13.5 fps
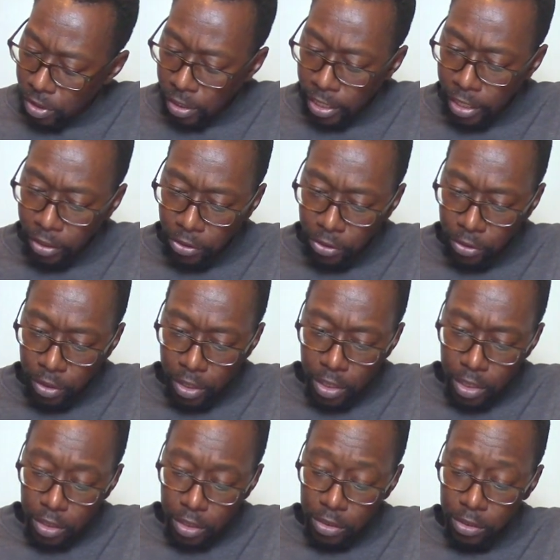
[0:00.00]
The letter
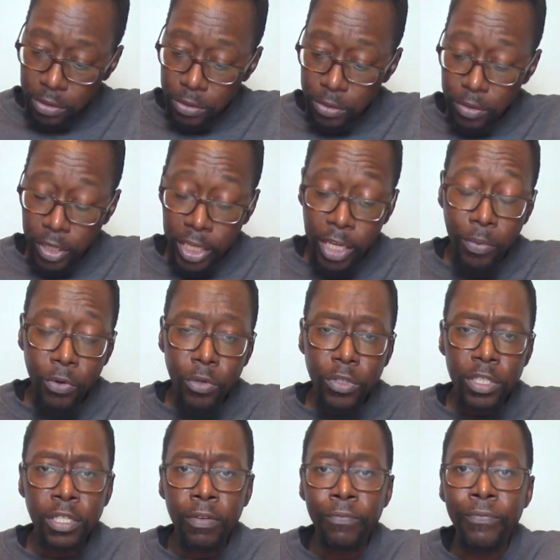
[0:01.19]
to the Hebrews
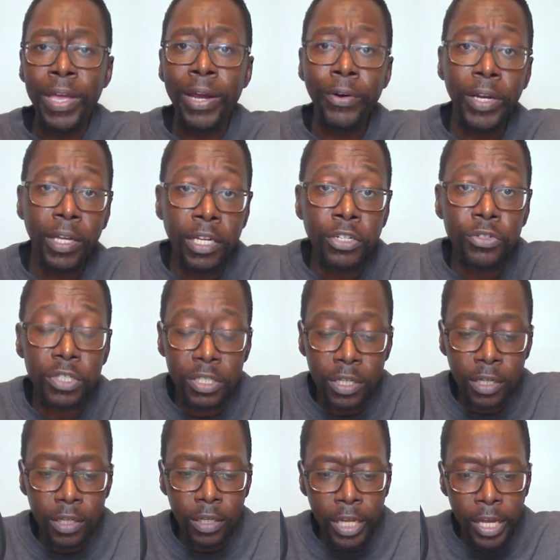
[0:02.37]
is a very
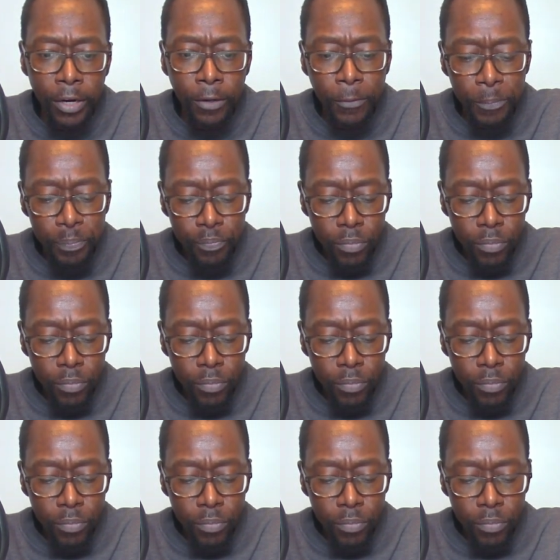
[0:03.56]
interesting letter.